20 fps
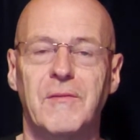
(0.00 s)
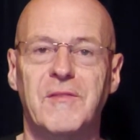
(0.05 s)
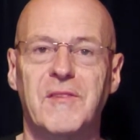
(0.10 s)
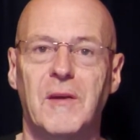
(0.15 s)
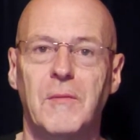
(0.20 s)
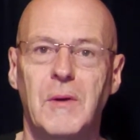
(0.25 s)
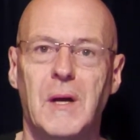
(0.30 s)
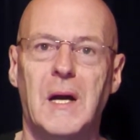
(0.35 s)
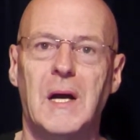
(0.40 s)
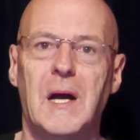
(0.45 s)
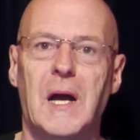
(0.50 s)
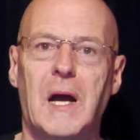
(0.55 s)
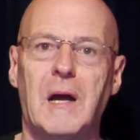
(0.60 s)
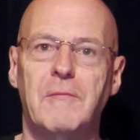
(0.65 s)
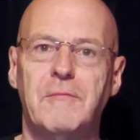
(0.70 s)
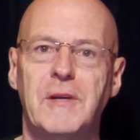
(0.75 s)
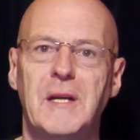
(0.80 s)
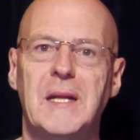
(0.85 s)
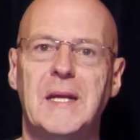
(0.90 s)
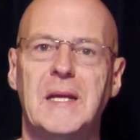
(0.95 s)
So I
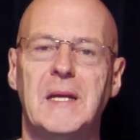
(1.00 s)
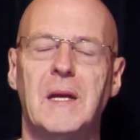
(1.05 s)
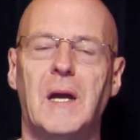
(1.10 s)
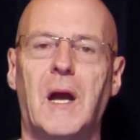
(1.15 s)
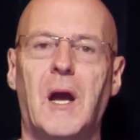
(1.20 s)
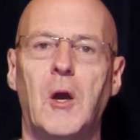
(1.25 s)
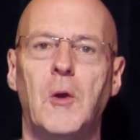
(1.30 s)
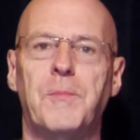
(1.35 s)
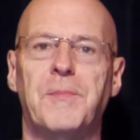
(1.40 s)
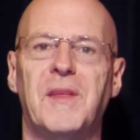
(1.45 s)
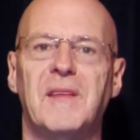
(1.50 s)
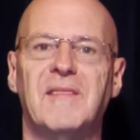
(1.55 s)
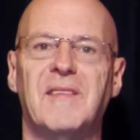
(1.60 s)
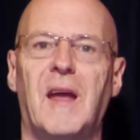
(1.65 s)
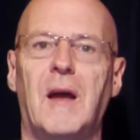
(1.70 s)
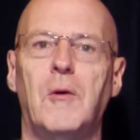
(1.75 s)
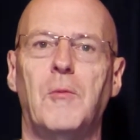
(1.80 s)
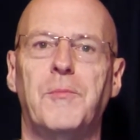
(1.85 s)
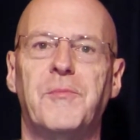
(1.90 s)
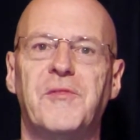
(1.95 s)
really hope this
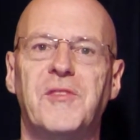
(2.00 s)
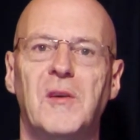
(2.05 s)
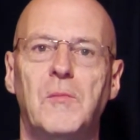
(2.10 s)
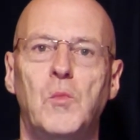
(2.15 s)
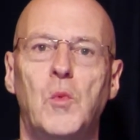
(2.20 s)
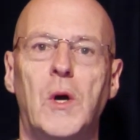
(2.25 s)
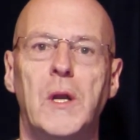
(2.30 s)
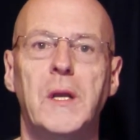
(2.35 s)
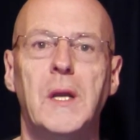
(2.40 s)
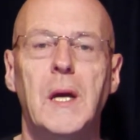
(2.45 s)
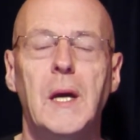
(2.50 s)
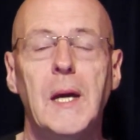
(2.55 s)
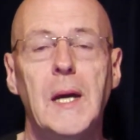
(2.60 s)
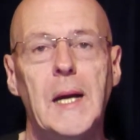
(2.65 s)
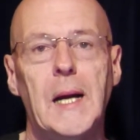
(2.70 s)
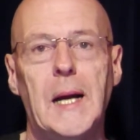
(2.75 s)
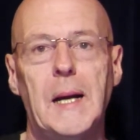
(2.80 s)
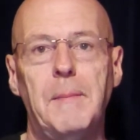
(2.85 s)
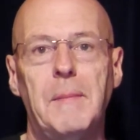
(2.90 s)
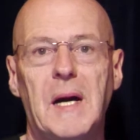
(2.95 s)
helped someone.
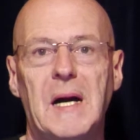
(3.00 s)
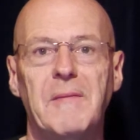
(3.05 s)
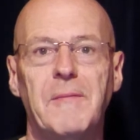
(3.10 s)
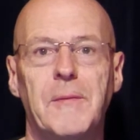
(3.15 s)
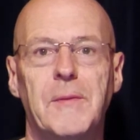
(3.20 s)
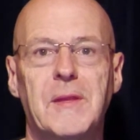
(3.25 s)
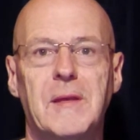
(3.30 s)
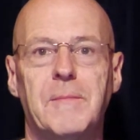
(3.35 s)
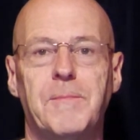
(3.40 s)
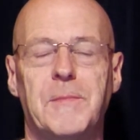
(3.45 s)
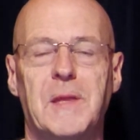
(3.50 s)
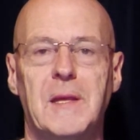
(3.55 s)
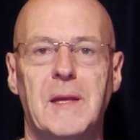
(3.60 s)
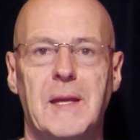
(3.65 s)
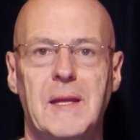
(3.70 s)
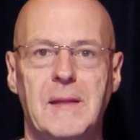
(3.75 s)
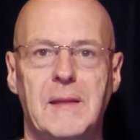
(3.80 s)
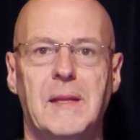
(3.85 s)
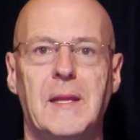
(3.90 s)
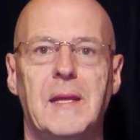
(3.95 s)
In
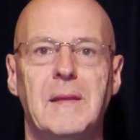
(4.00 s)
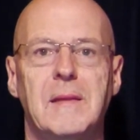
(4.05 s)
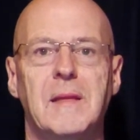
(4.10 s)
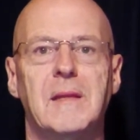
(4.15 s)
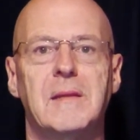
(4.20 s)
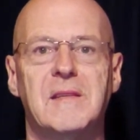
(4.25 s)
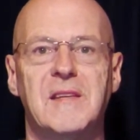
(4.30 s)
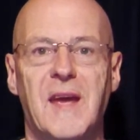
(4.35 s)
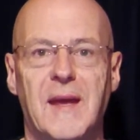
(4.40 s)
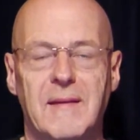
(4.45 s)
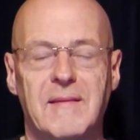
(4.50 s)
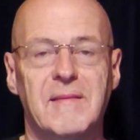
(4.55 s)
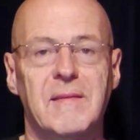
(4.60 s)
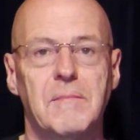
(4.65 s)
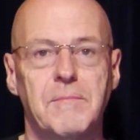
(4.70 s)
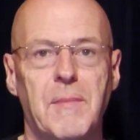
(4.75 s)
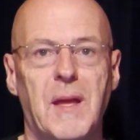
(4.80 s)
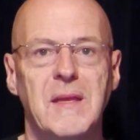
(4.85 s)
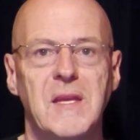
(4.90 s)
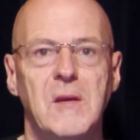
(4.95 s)
the text,
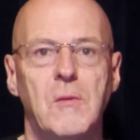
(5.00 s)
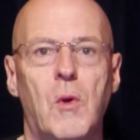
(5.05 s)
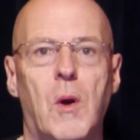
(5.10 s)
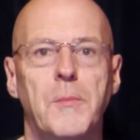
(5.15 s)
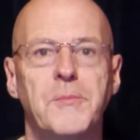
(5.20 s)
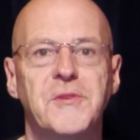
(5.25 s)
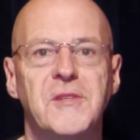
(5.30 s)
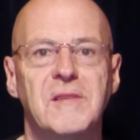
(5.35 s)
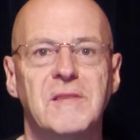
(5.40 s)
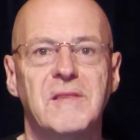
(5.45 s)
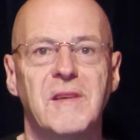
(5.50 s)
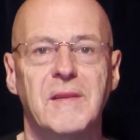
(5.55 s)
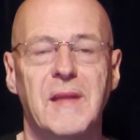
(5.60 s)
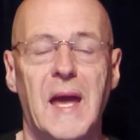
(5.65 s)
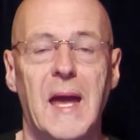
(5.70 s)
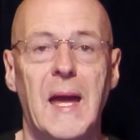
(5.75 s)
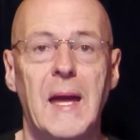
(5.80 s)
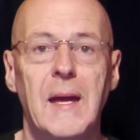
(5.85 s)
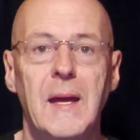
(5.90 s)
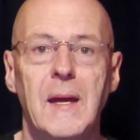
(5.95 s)
the menu options are
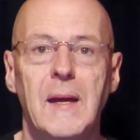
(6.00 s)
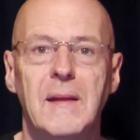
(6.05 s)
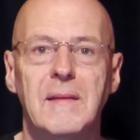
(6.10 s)
there.